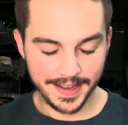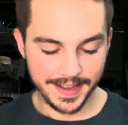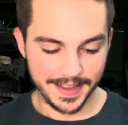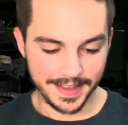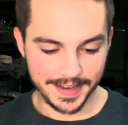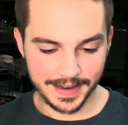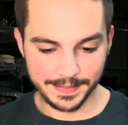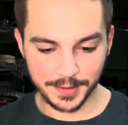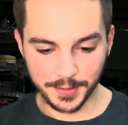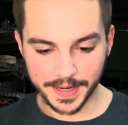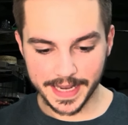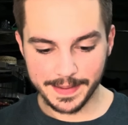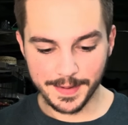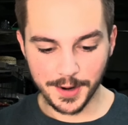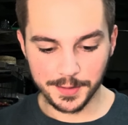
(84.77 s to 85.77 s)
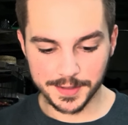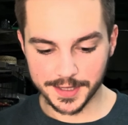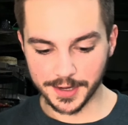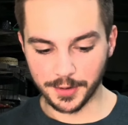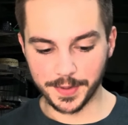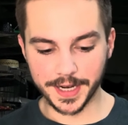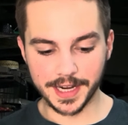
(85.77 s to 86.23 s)
emote,
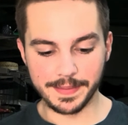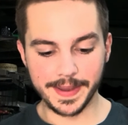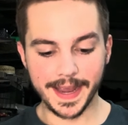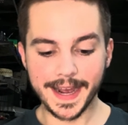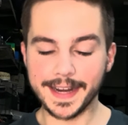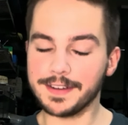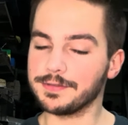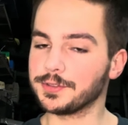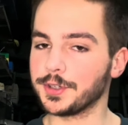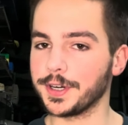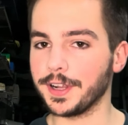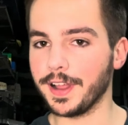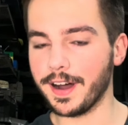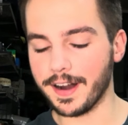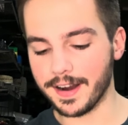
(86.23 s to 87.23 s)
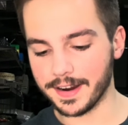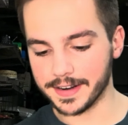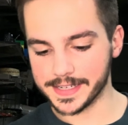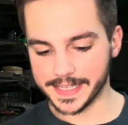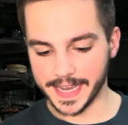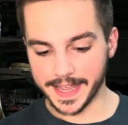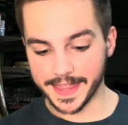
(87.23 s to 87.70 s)
so we're going to be adding Royal
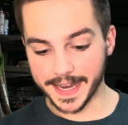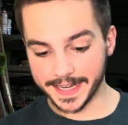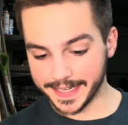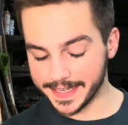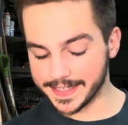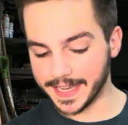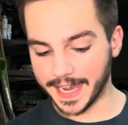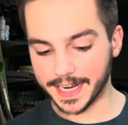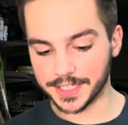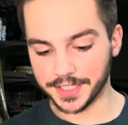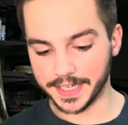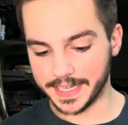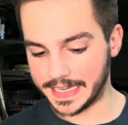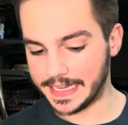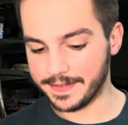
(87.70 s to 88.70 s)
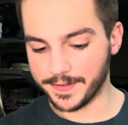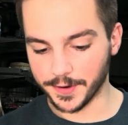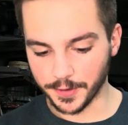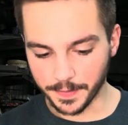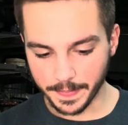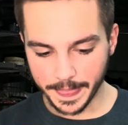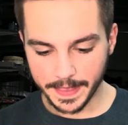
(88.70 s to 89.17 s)
Hogs, and that is actually an
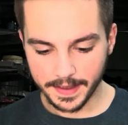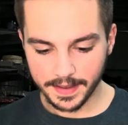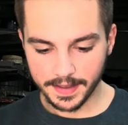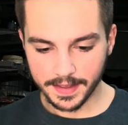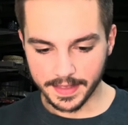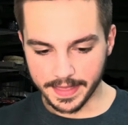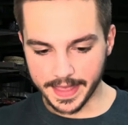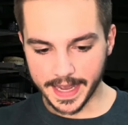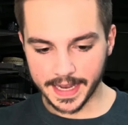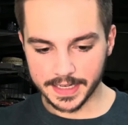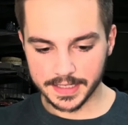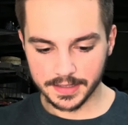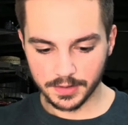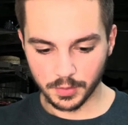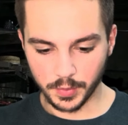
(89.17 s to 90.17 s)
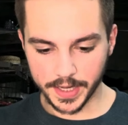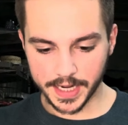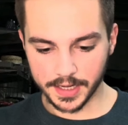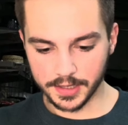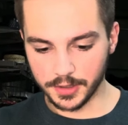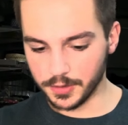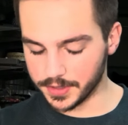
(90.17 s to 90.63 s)
Evo that we
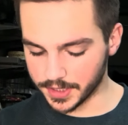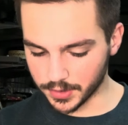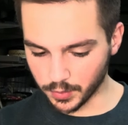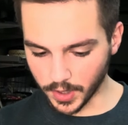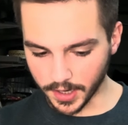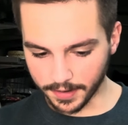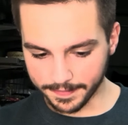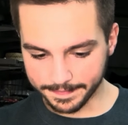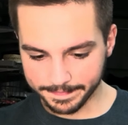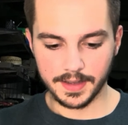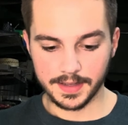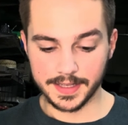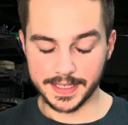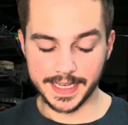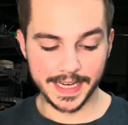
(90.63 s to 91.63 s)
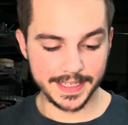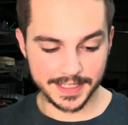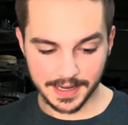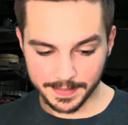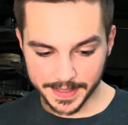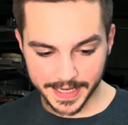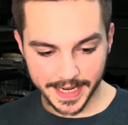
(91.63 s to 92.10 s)
can use as well. This deck is
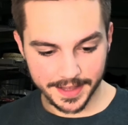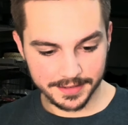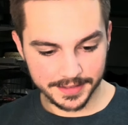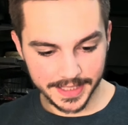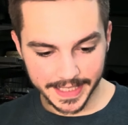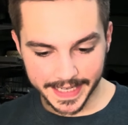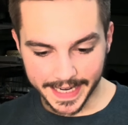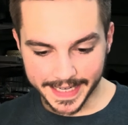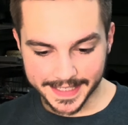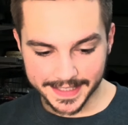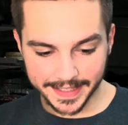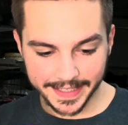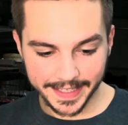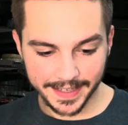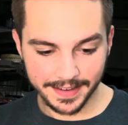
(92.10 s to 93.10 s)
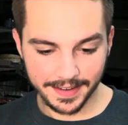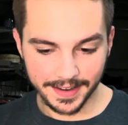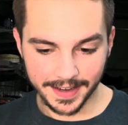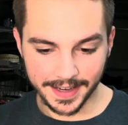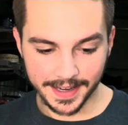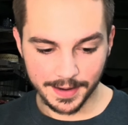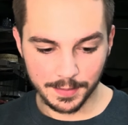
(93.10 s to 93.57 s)
coming together really nicely.
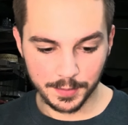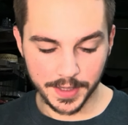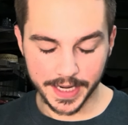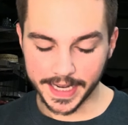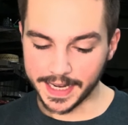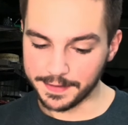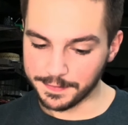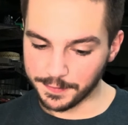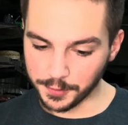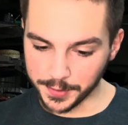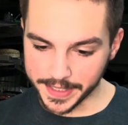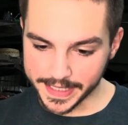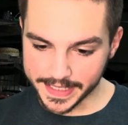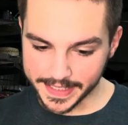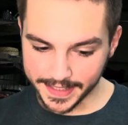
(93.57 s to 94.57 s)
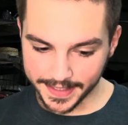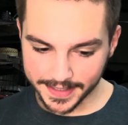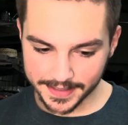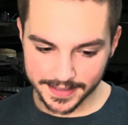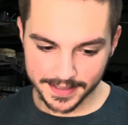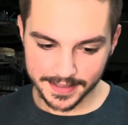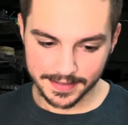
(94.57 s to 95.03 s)
We're going to get
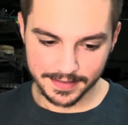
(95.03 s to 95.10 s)
46,